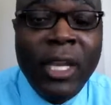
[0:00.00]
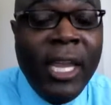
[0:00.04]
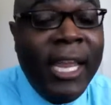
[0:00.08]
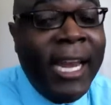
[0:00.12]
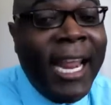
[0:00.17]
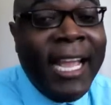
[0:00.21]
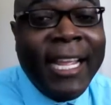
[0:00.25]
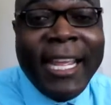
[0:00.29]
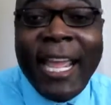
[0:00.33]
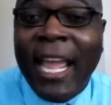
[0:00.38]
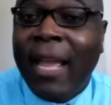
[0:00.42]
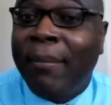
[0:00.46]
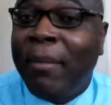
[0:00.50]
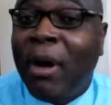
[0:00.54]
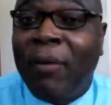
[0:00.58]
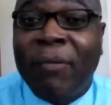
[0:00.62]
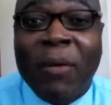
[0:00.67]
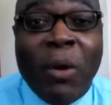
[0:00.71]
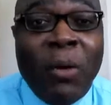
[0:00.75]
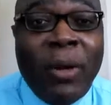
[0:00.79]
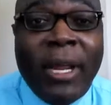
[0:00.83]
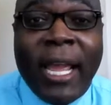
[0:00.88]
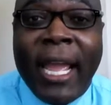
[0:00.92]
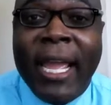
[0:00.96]
and I came
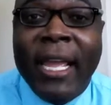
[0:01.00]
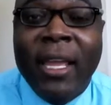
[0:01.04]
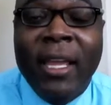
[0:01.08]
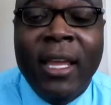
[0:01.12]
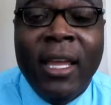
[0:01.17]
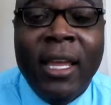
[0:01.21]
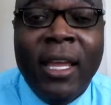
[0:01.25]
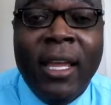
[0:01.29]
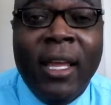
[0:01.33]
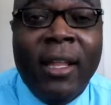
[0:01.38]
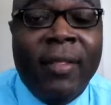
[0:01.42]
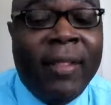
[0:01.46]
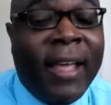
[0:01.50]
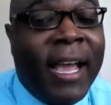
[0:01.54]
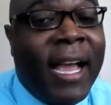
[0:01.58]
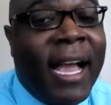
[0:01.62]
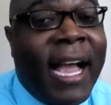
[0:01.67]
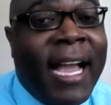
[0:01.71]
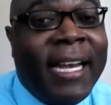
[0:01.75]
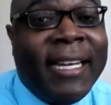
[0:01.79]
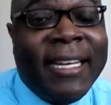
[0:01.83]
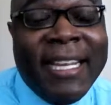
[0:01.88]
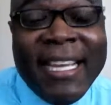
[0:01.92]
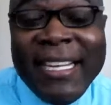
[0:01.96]
off okay.
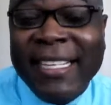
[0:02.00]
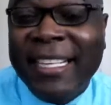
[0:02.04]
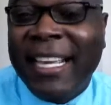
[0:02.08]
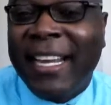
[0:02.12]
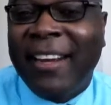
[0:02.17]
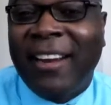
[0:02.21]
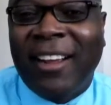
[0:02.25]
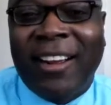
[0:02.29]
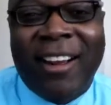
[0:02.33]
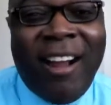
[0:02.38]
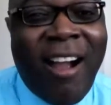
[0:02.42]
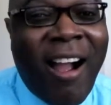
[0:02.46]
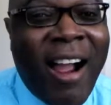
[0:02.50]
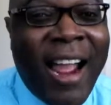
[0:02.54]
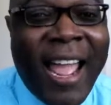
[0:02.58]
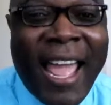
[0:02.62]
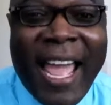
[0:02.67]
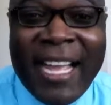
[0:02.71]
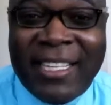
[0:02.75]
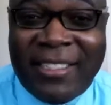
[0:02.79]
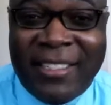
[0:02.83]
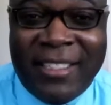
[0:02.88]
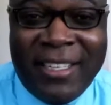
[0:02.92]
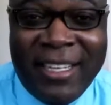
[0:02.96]
Now I did get in a car
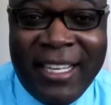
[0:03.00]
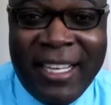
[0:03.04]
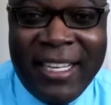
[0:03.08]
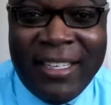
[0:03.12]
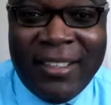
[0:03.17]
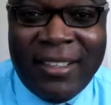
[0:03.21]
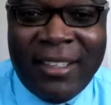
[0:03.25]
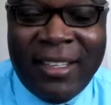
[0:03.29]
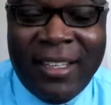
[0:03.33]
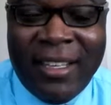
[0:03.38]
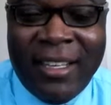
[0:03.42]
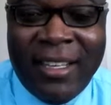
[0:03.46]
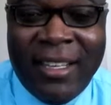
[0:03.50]
accident,